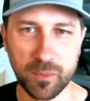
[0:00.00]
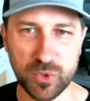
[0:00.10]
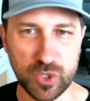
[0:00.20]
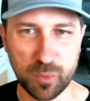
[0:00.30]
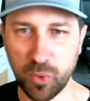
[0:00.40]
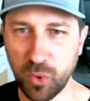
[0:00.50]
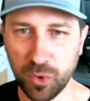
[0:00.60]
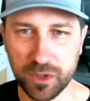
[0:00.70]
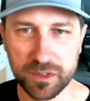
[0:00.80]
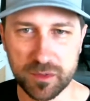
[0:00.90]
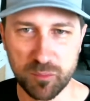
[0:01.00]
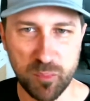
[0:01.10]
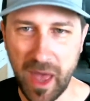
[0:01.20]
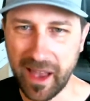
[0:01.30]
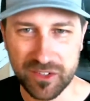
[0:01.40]
support
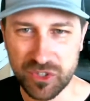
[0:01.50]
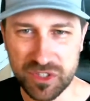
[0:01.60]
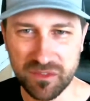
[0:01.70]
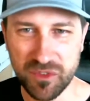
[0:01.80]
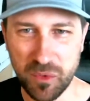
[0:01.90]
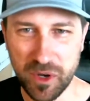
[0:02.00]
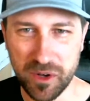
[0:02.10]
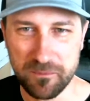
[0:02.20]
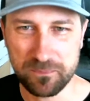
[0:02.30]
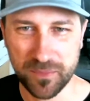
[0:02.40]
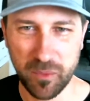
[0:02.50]
packages, if you will.